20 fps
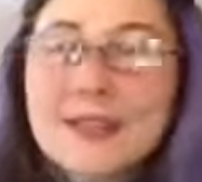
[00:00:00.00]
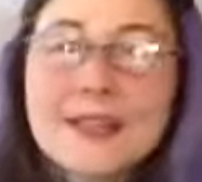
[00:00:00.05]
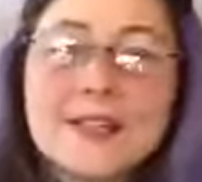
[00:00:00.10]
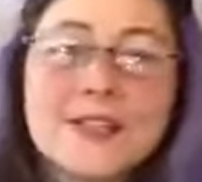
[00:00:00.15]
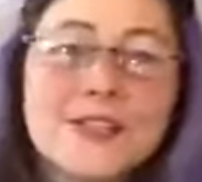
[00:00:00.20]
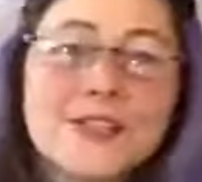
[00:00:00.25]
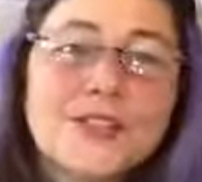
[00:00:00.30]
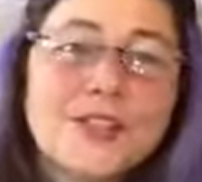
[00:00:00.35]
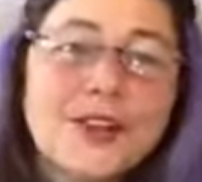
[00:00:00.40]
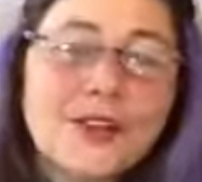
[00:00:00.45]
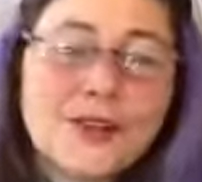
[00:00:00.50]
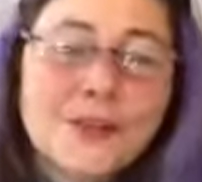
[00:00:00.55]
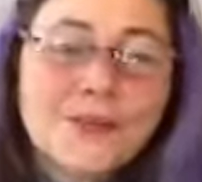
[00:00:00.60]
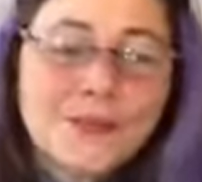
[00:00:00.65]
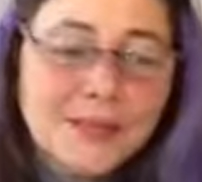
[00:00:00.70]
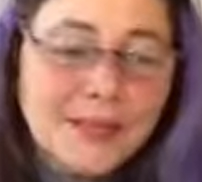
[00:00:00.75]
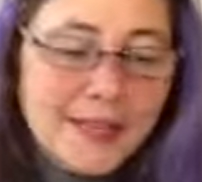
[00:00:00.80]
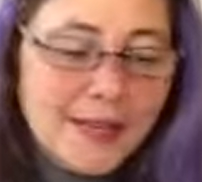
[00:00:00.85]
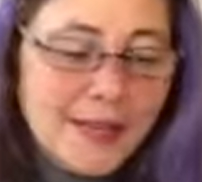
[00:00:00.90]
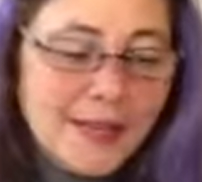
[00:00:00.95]
So
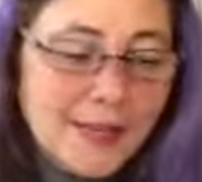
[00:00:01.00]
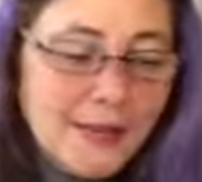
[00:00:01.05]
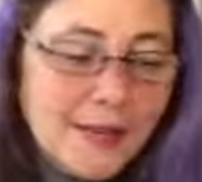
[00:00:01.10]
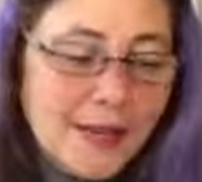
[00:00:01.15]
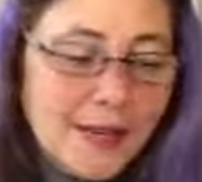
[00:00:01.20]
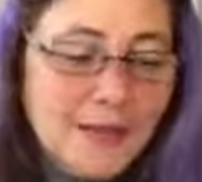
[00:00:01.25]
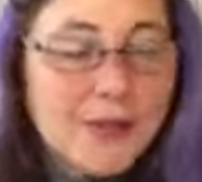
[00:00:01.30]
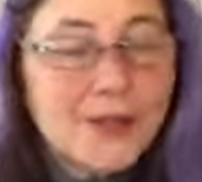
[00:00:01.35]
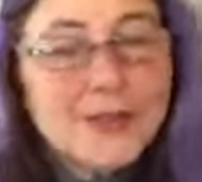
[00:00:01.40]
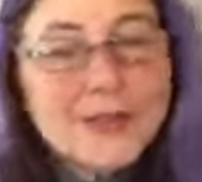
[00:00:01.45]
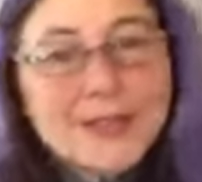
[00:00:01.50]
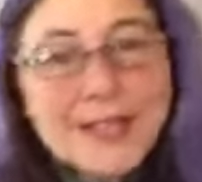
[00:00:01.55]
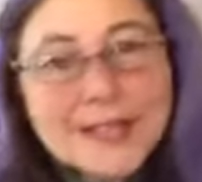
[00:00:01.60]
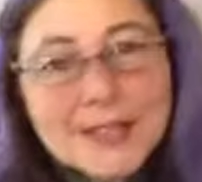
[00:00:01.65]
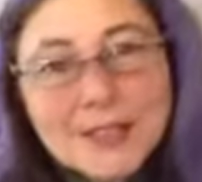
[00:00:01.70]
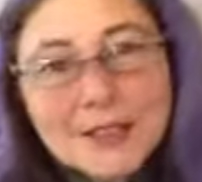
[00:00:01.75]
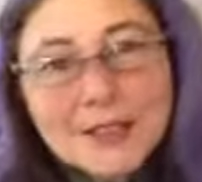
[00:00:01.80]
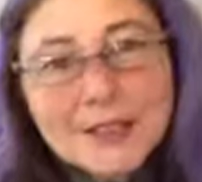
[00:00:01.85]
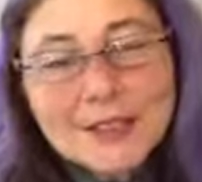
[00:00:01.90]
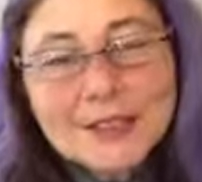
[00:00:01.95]
anyway, that's
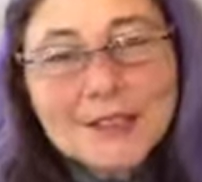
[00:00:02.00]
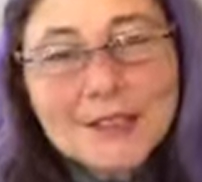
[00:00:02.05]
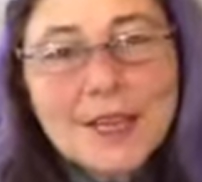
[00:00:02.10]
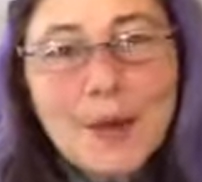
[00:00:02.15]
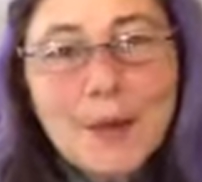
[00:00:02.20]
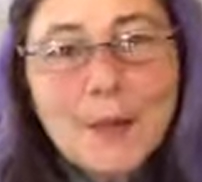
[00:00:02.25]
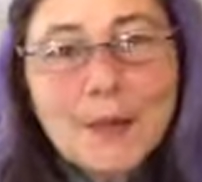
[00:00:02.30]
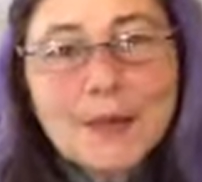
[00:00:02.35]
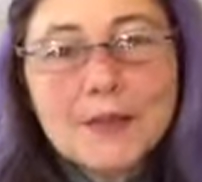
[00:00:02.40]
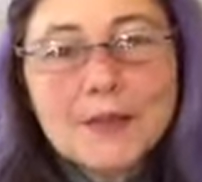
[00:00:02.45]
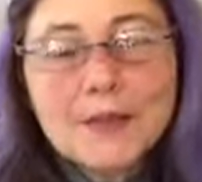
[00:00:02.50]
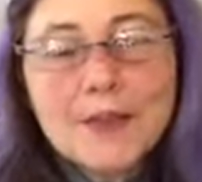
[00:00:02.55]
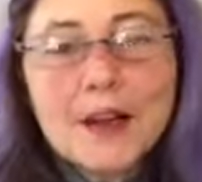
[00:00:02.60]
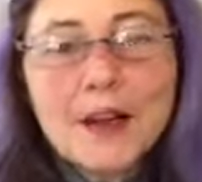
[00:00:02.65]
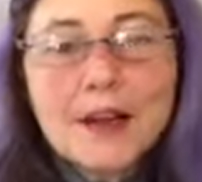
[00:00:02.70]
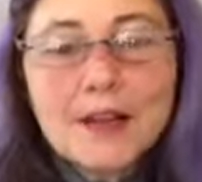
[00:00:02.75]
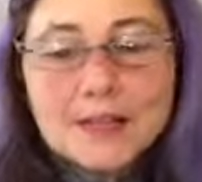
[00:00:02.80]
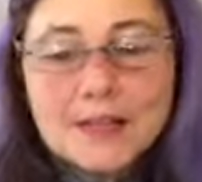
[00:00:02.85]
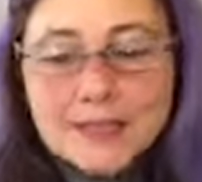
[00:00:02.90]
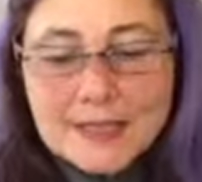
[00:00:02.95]
a look at a couple of the
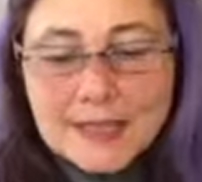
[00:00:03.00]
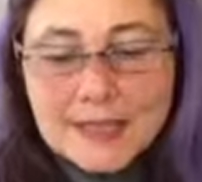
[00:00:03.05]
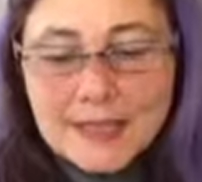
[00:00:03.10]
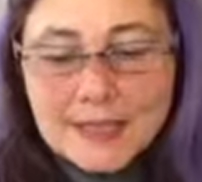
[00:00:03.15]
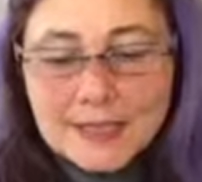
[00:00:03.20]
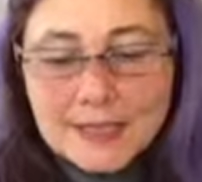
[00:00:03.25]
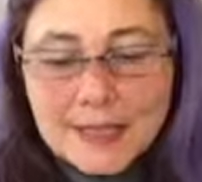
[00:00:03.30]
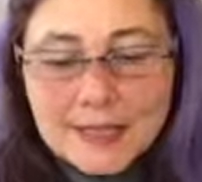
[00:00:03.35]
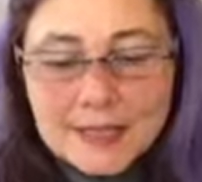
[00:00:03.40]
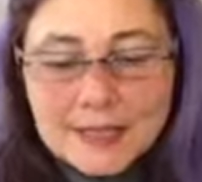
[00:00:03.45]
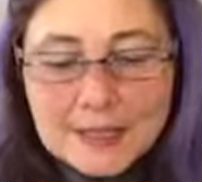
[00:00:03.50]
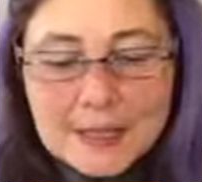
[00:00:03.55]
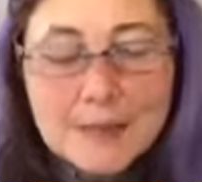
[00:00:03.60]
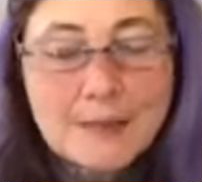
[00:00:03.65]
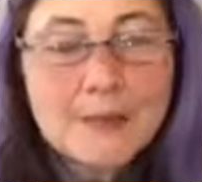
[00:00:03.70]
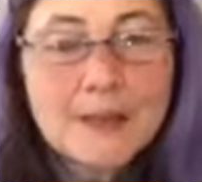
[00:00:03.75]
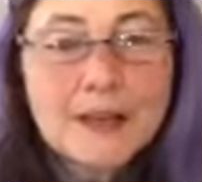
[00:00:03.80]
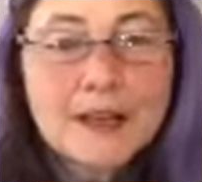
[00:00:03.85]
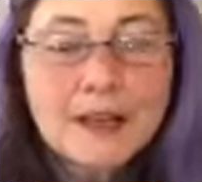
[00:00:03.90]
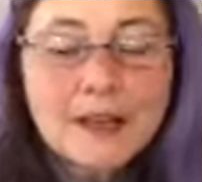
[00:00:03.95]
harnesses and
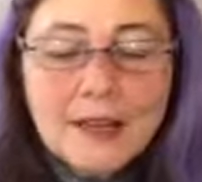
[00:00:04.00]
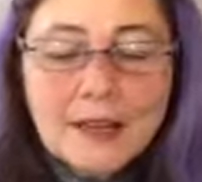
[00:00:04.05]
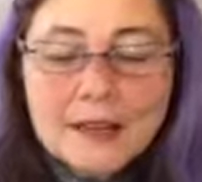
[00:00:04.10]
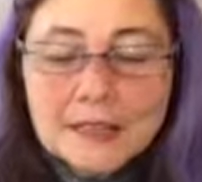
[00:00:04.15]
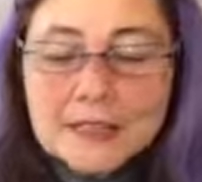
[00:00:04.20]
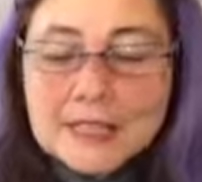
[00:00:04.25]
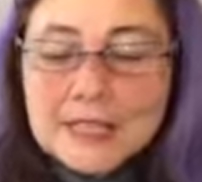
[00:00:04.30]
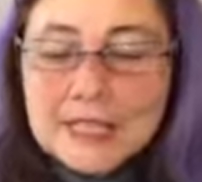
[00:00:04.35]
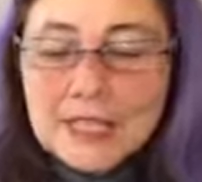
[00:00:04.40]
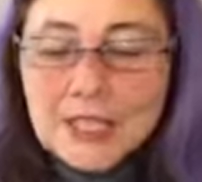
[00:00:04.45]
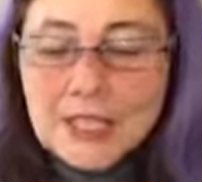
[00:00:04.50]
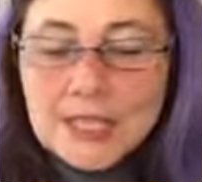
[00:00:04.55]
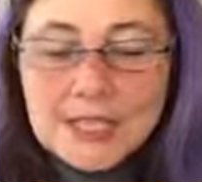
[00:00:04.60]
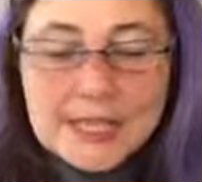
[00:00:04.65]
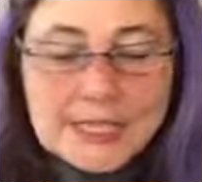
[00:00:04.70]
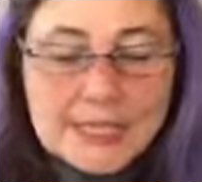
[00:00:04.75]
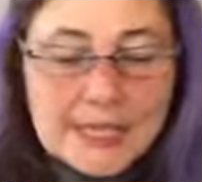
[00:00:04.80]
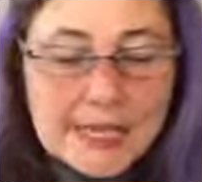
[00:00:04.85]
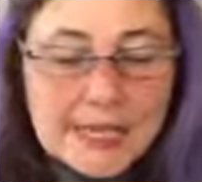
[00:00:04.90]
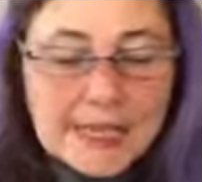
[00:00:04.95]
some
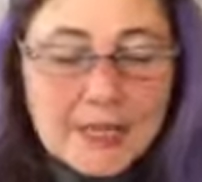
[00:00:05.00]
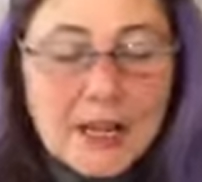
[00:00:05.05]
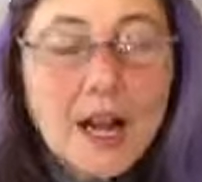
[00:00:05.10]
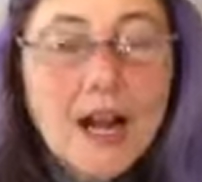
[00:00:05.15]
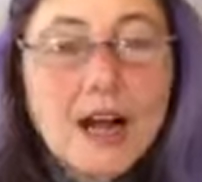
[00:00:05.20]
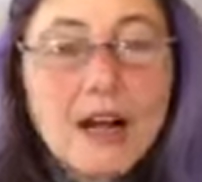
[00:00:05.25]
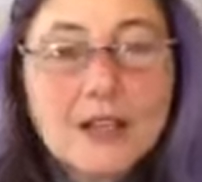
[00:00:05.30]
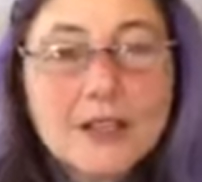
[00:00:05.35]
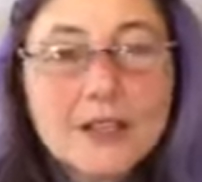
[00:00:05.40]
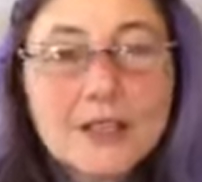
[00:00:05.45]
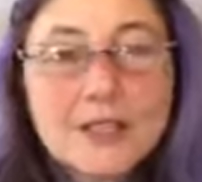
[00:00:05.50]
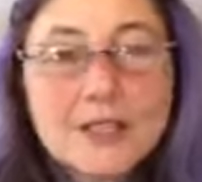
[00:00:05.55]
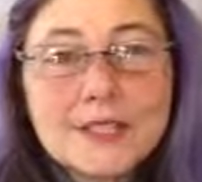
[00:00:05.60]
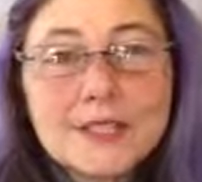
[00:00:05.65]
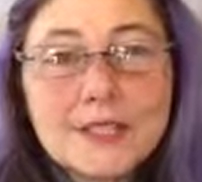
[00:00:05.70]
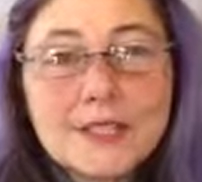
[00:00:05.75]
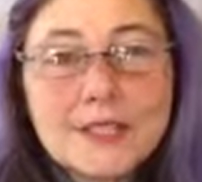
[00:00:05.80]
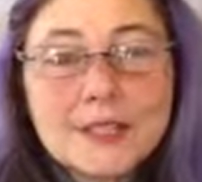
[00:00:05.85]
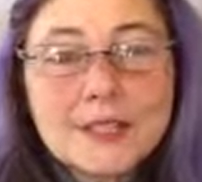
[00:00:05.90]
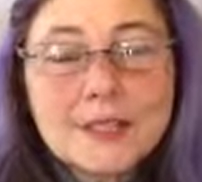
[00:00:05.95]
leashes and collars
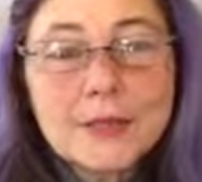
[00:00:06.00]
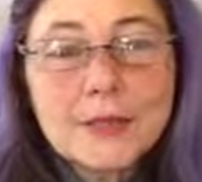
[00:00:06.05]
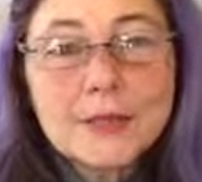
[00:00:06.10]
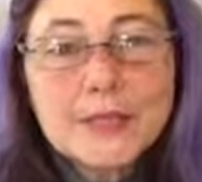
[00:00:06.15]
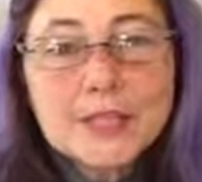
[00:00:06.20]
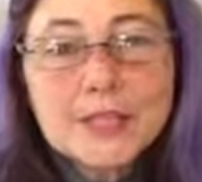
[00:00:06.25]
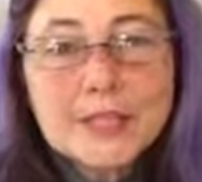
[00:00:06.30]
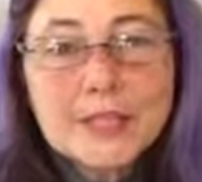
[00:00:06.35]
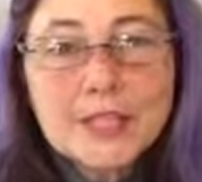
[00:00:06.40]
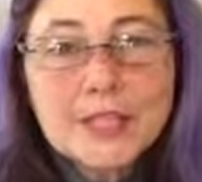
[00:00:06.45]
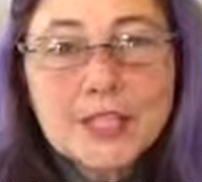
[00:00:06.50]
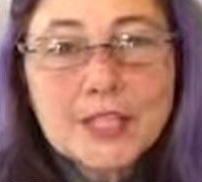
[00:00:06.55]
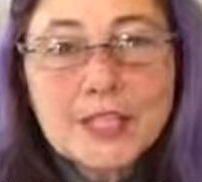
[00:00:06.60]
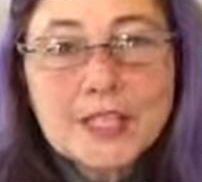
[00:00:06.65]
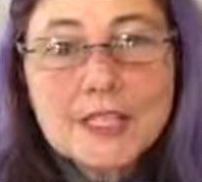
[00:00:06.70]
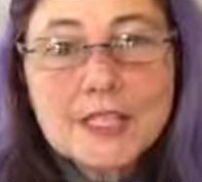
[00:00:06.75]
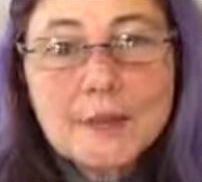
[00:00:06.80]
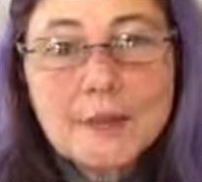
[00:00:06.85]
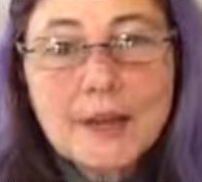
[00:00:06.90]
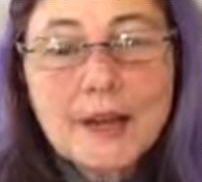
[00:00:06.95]
and some
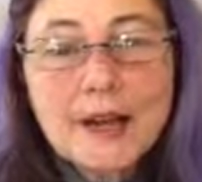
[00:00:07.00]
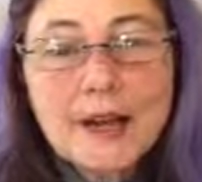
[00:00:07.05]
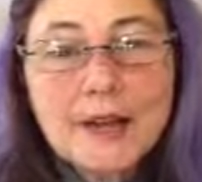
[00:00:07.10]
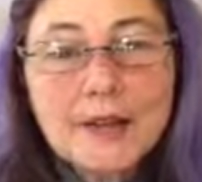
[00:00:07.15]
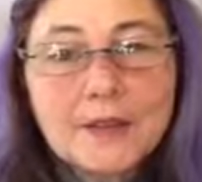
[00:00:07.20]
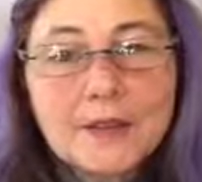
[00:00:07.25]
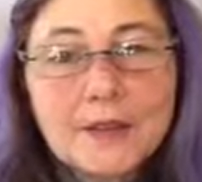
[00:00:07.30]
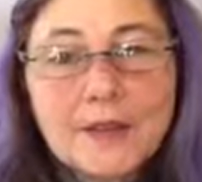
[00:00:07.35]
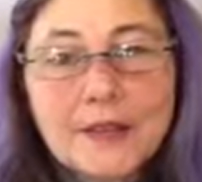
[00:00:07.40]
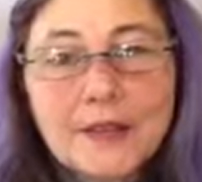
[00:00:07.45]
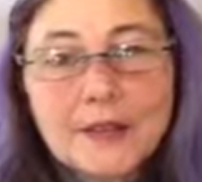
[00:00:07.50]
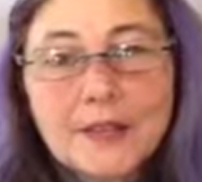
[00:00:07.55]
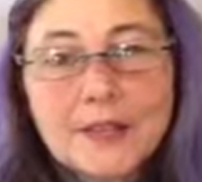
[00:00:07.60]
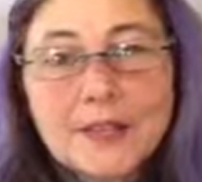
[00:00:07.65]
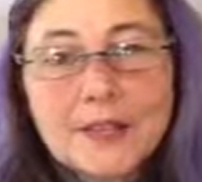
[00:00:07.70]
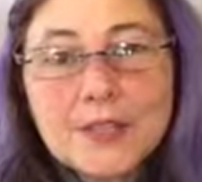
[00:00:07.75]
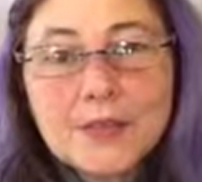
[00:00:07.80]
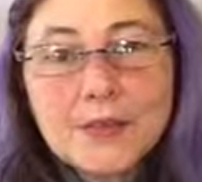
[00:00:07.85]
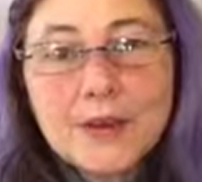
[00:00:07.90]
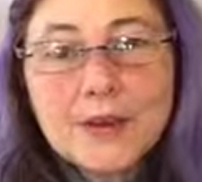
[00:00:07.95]
suggestions about how to find one
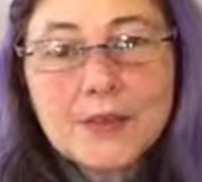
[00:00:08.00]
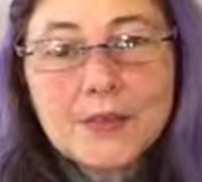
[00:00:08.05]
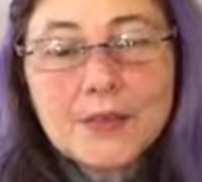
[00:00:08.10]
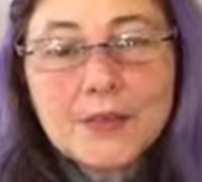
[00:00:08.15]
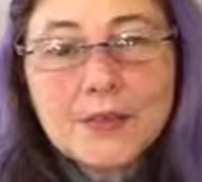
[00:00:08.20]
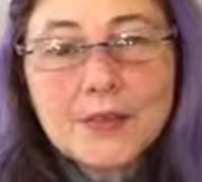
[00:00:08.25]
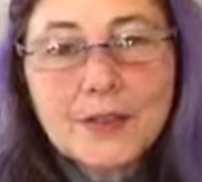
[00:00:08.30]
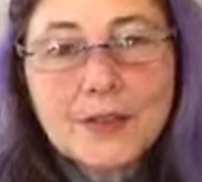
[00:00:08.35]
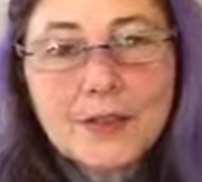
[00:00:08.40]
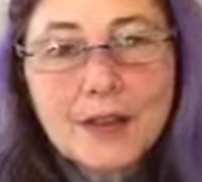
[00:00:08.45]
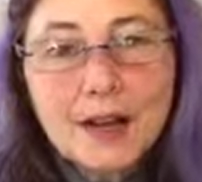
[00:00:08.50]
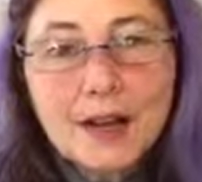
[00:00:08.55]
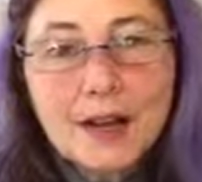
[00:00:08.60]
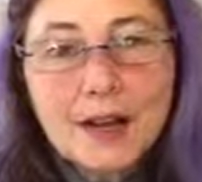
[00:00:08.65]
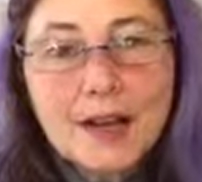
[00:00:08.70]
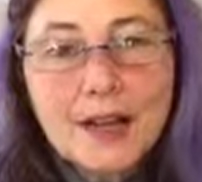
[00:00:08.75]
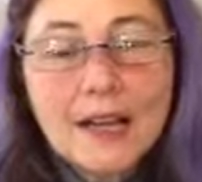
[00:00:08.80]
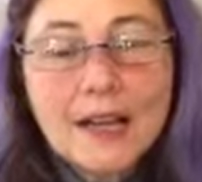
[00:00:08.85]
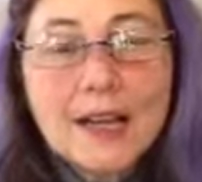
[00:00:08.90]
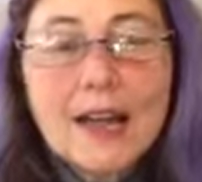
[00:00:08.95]
that's right for your dog.